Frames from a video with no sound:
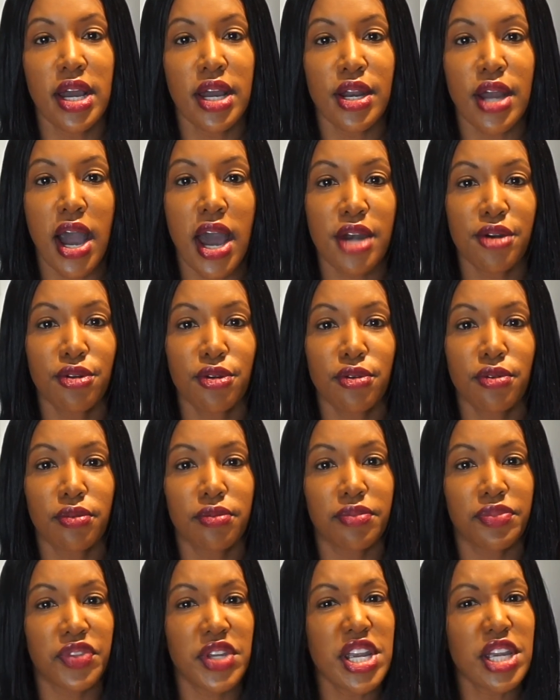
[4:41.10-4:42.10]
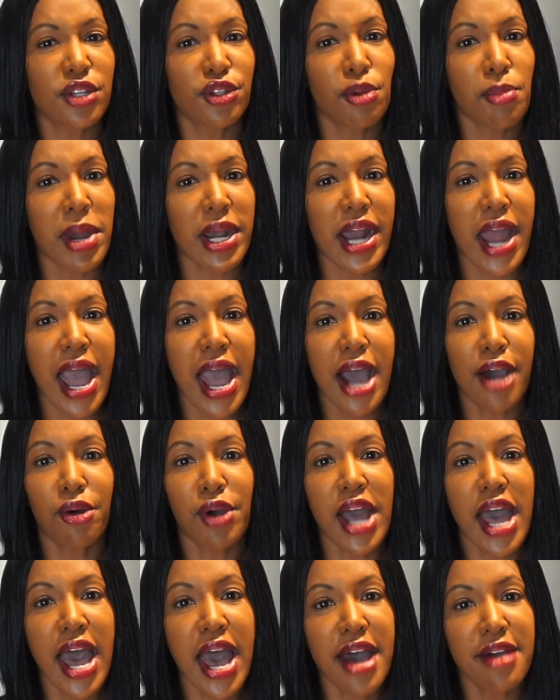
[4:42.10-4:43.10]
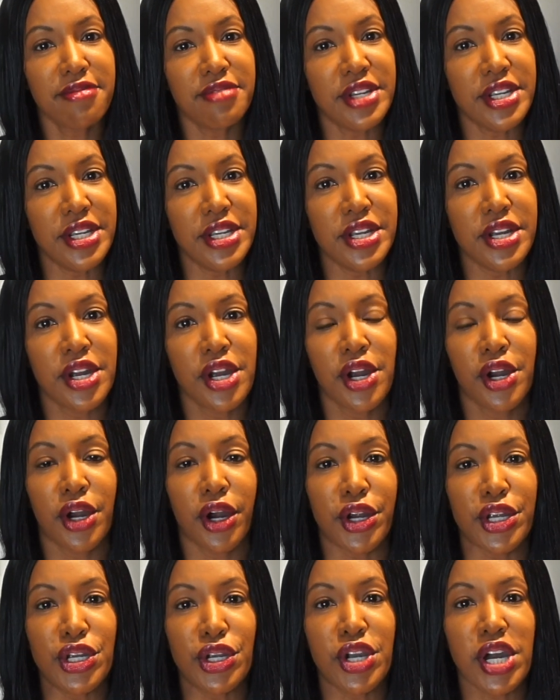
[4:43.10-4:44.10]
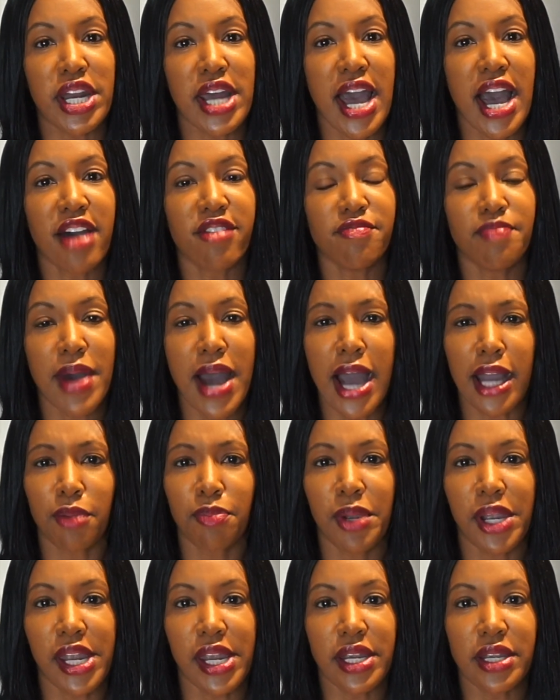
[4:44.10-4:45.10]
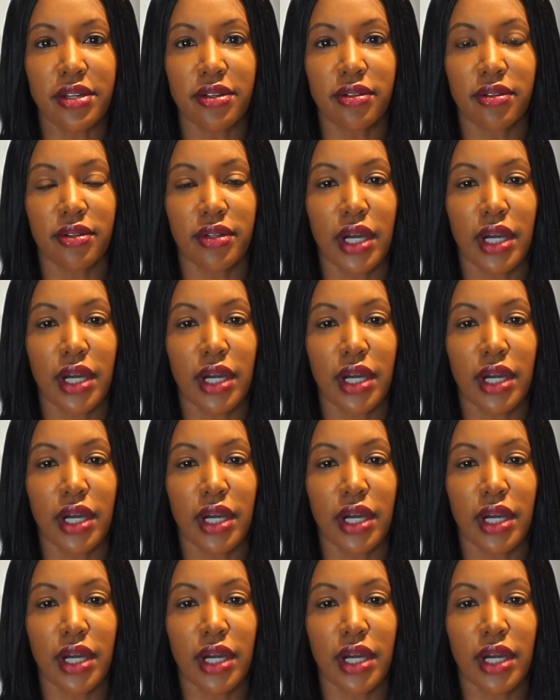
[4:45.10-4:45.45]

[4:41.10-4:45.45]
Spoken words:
I don't think, no matter how heavy, are you gonna have back pain.